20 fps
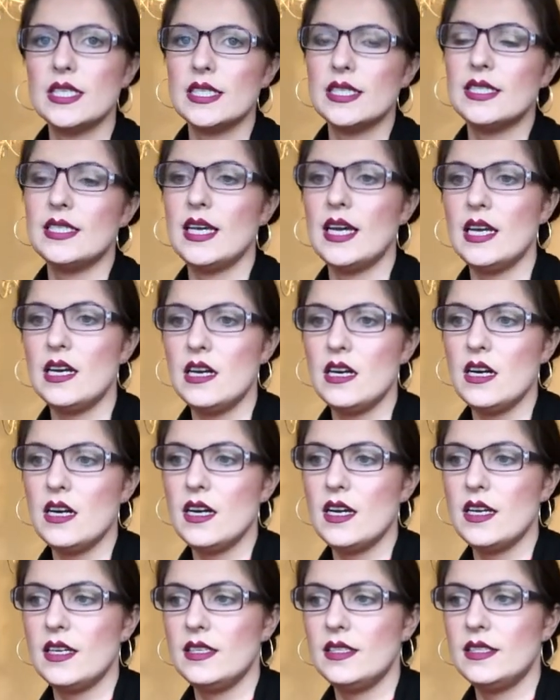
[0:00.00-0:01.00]

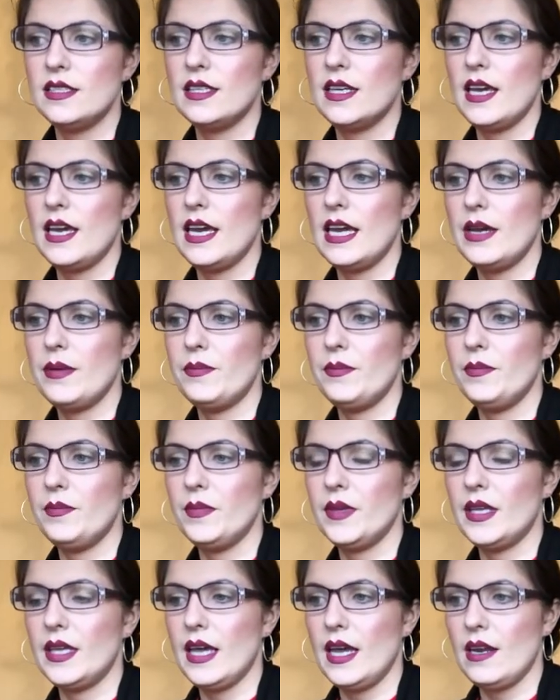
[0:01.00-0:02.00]
Sarah is
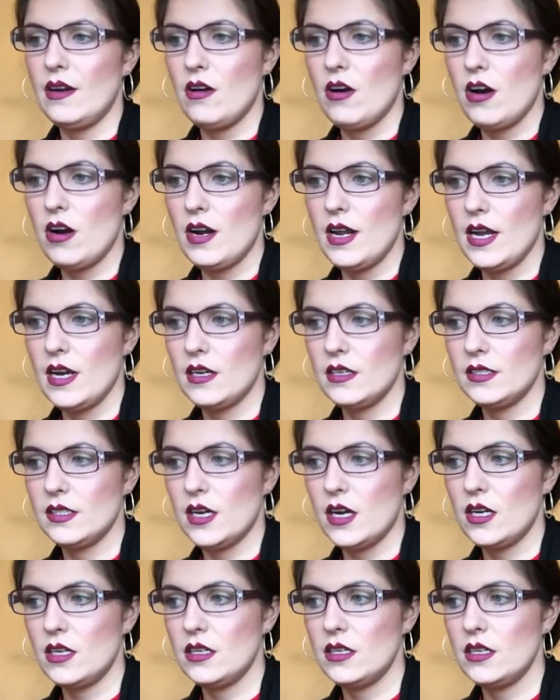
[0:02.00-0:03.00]
getting her hair
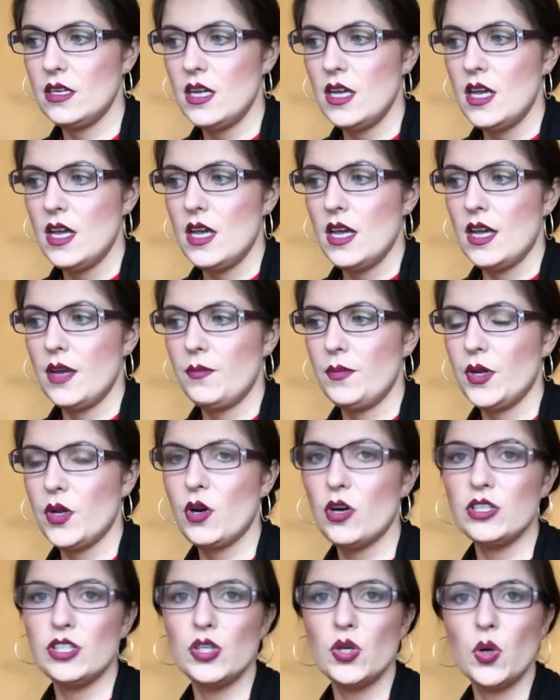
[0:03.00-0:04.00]
done.
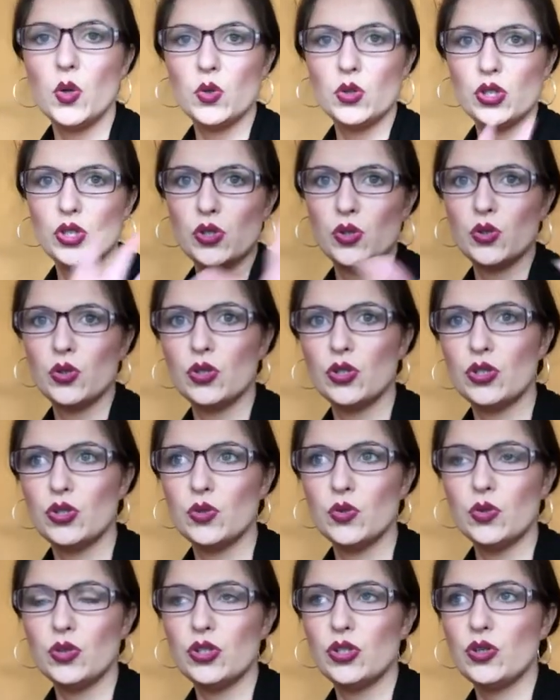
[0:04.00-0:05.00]
Because of the whole
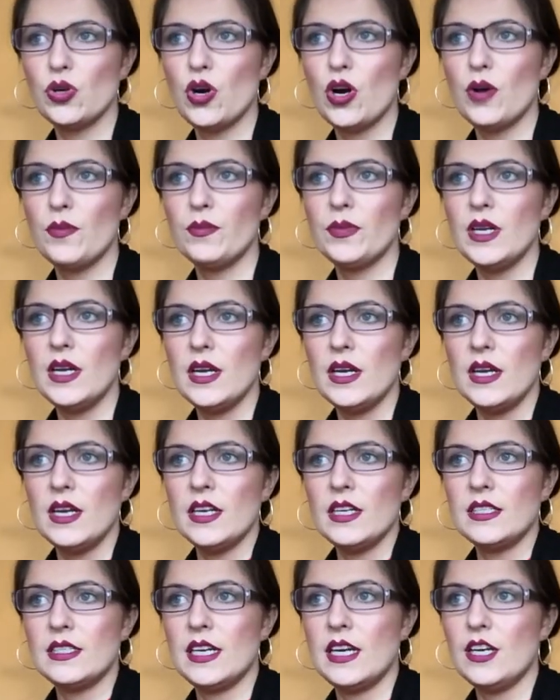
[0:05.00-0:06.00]
snowstorm,
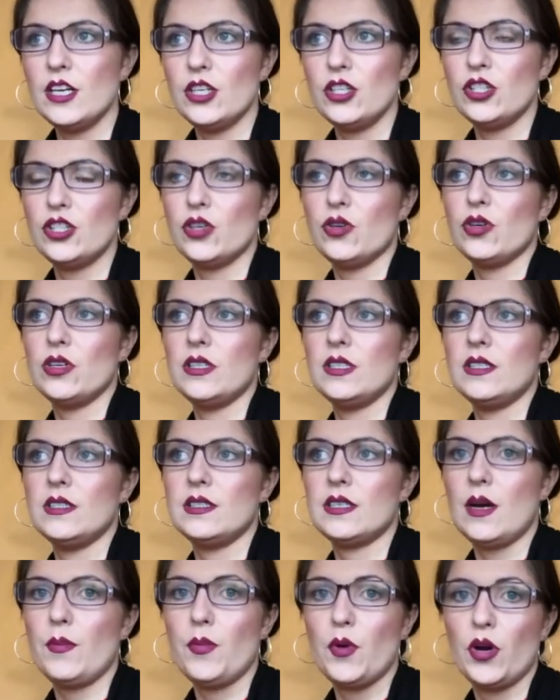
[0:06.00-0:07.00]
Sarah and
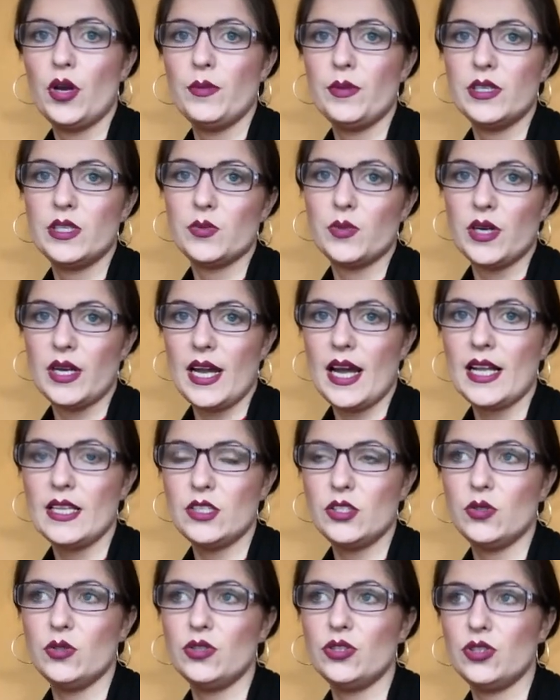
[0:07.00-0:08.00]
John's appointments were
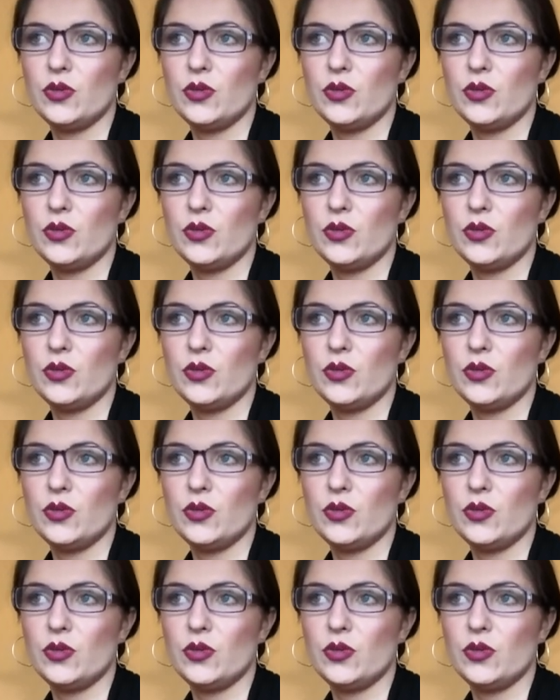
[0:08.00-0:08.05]
cancelled, and